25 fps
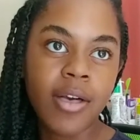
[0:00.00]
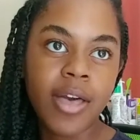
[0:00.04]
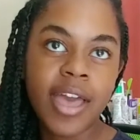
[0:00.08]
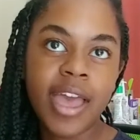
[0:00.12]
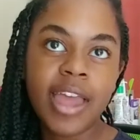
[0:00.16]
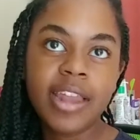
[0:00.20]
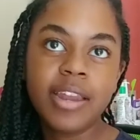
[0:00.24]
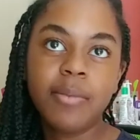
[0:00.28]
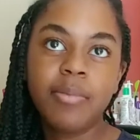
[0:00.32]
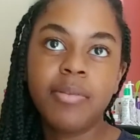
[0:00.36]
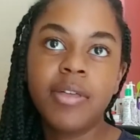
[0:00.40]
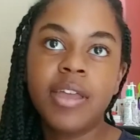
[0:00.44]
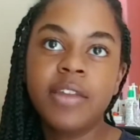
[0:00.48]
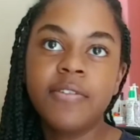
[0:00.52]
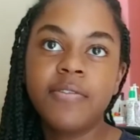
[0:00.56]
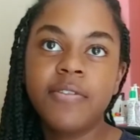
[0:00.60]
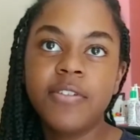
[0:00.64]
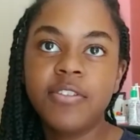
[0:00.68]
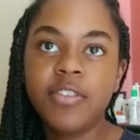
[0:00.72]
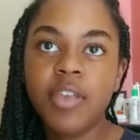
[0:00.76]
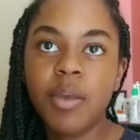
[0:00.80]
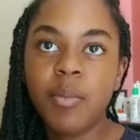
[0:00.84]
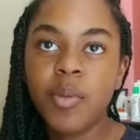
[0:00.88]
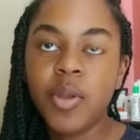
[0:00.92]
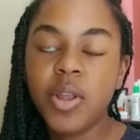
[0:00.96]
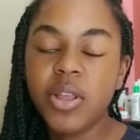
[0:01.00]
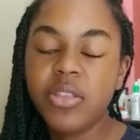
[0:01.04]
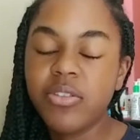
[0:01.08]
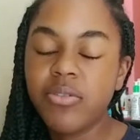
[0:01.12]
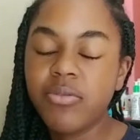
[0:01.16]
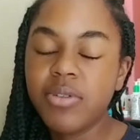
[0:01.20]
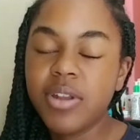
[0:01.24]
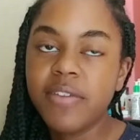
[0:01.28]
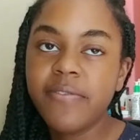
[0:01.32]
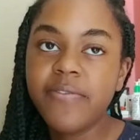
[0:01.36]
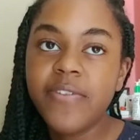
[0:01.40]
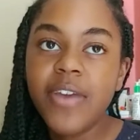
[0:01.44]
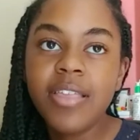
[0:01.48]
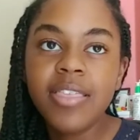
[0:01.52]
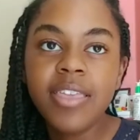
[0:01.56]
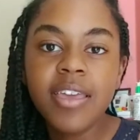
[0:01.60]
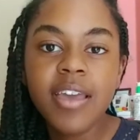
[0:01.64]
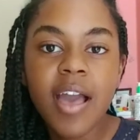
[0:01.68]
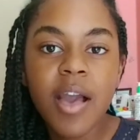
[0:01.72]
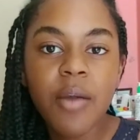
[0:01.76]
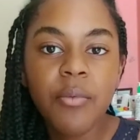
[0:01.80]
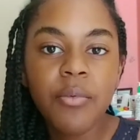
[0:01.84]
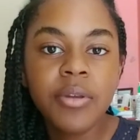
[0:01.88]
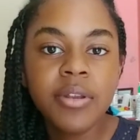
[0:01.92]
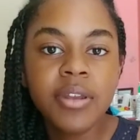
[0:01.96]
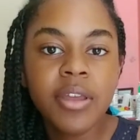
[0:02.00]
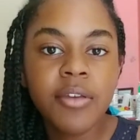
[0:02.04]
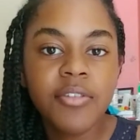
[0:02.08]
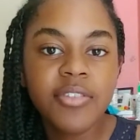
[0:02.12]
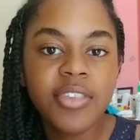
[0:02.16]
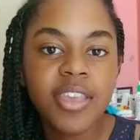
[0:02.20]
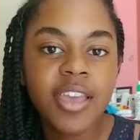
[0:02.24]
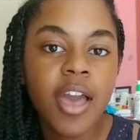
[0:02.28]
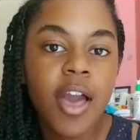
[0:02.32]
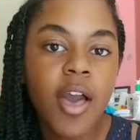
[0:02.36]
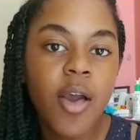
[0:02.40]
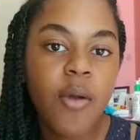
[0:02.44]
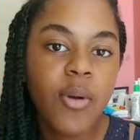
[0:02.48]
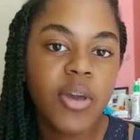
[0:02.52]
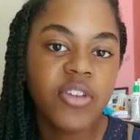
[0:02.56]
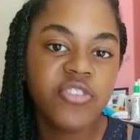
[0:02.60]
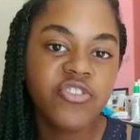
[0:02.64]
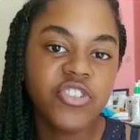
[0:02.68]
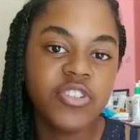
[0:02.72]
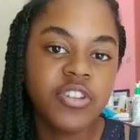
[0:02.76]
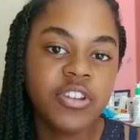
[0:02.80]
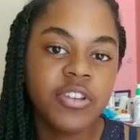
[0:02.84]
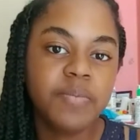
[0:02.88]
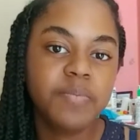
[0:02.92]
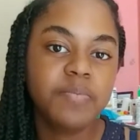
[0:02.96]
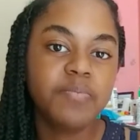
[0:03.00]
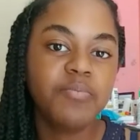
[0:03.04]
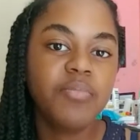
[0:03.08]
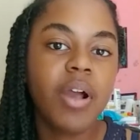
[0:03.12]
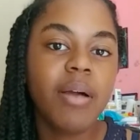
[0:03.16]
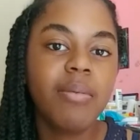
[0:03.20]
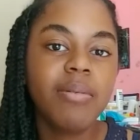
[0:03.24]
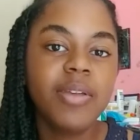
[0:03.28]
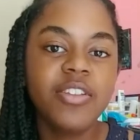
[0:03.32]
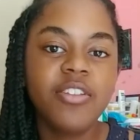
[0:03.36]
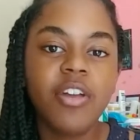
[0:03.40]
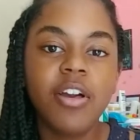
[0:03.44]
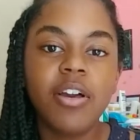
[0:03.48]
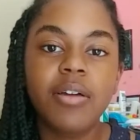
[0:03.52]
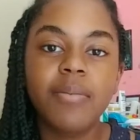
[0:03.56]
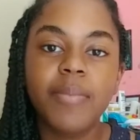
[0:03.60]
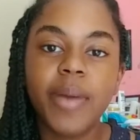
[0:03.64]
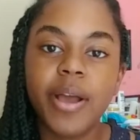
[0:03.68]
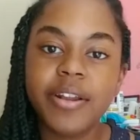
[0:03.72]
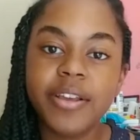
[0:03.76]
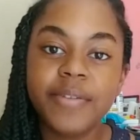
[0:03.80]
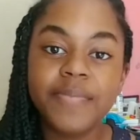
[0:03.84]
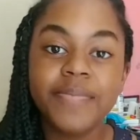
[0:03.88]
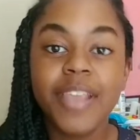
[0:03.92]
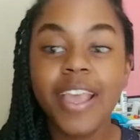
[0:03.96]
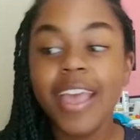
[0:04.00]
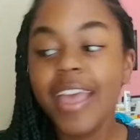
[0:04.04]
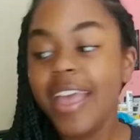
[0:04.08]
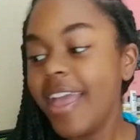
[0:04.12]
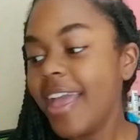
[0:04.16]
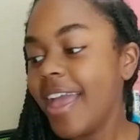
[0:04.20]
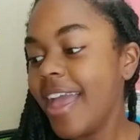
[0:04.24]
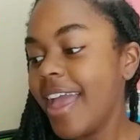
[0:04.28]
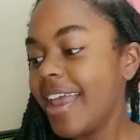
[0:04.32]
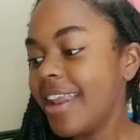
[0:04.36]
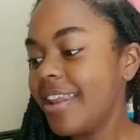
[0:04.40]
I had it planned for summer, and so when I finally got one, I was like, oh, I should probably talk about it.